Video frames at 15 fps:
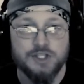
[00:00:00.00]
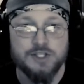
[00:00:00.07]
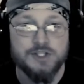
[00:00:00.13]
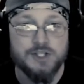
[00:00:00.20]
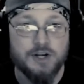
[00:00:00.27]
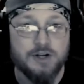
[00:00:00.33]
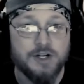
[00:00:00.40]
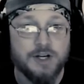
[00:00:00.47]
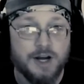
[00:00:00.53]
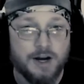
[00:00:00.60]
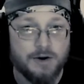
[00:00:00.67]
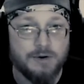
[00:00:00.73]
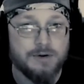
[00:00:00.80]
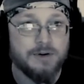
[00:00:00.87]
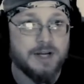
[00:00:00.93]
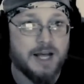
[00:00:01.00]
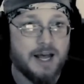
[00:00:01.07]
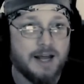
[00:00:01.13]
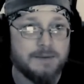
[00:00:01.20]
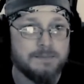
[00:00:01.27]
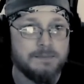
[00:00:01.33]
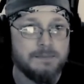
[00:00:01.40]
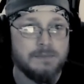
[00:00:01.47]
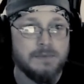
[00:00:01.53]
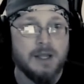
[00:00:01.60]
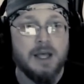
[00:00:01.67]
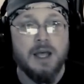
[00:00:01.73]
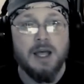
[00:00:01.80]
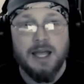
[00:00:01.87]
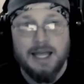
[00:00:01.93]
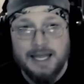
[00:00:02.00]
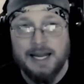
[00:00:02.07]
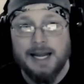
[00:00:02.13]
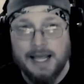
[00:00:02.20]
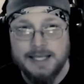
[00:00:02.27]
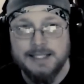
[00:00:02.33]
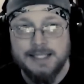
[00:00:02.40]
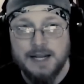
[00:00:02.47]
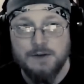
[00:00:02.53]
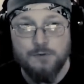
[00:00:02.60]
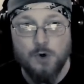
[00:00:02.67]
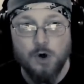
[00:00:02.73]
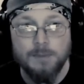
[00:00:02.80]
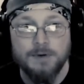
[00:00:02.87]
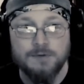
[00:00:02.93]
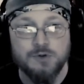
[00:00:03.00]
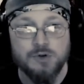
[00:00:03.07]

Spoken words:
just so you know, okay? It is a form of